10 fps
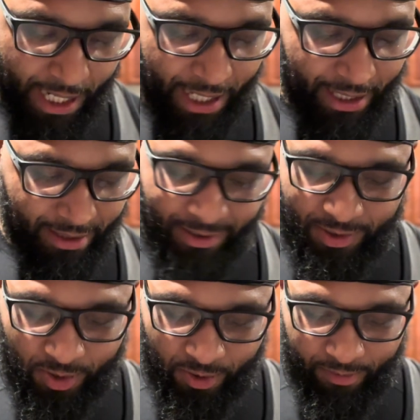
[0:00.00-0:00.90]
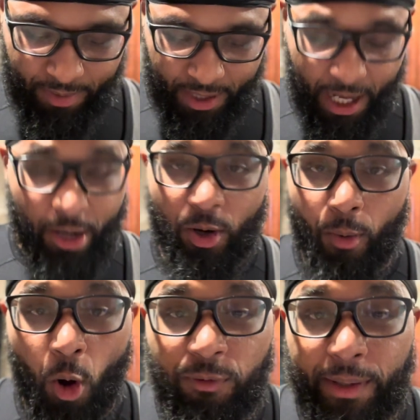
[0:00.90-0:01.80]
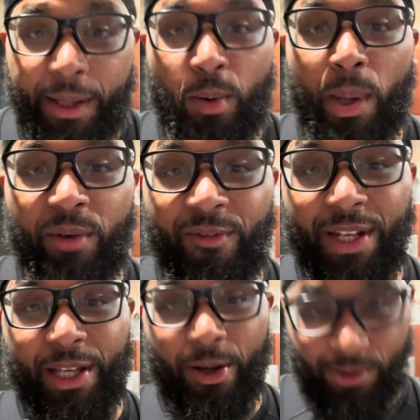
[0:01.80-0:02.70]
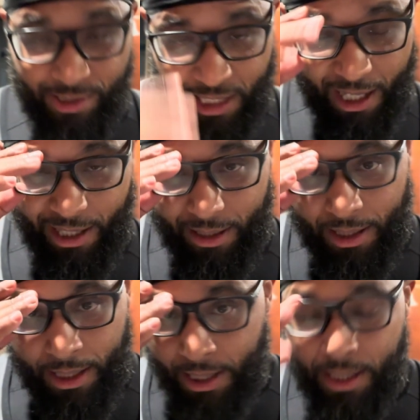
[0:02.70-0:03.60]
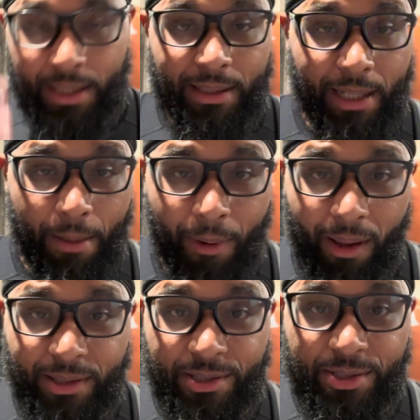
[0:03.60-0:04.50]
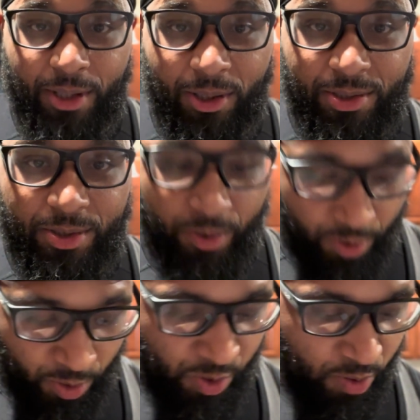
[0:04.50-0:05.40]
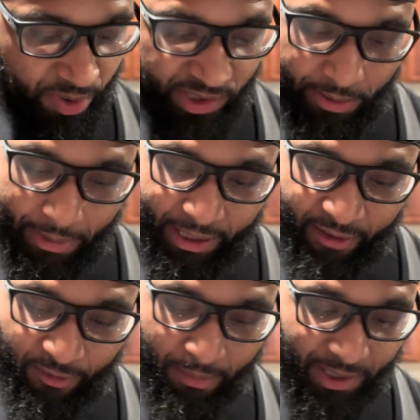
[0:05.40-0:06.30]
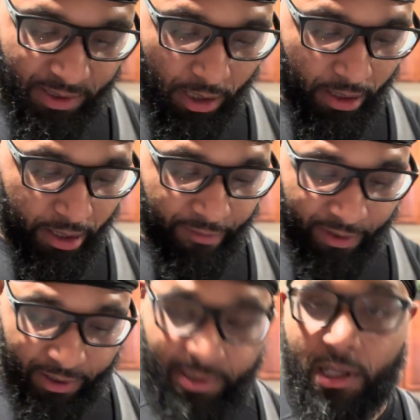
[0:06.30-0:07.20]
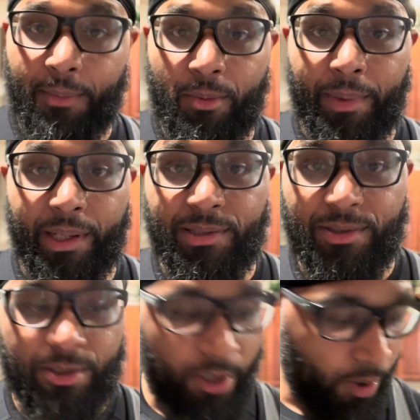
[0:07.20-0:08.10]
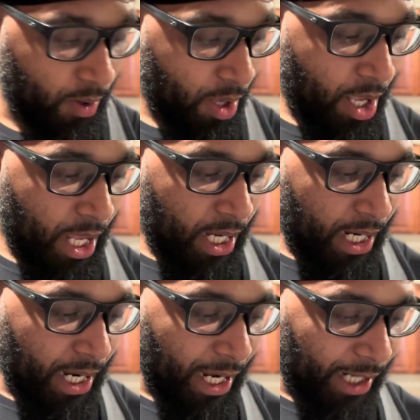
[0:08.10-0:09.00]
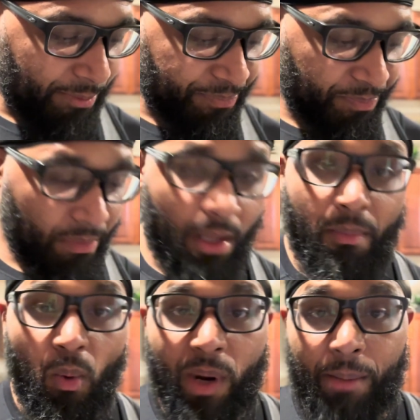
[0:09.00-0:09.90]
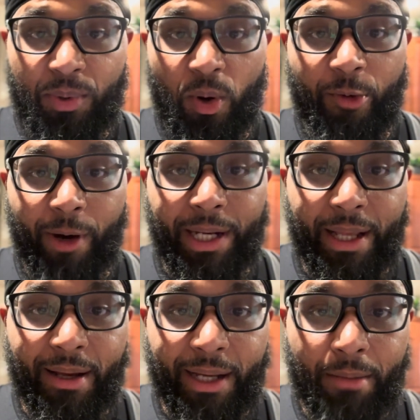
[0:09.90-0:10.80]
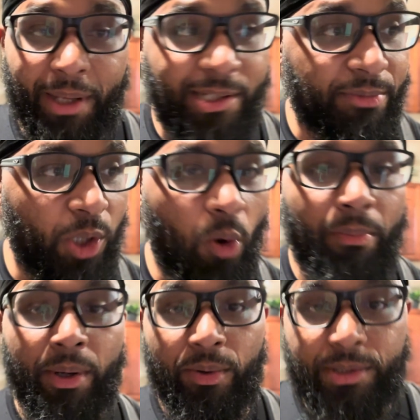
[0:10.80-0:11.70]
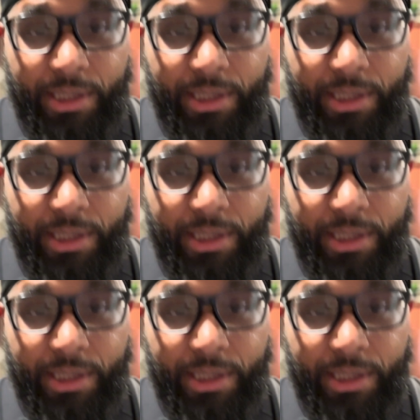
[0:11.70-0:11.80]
Hey, this is going to be, I don't know, hopefully a quick video. If not, then I'll probably just toss this on YouTube or something like that if it is a couple minutes or so. But what I'm doing right now, I got to make some goat milk.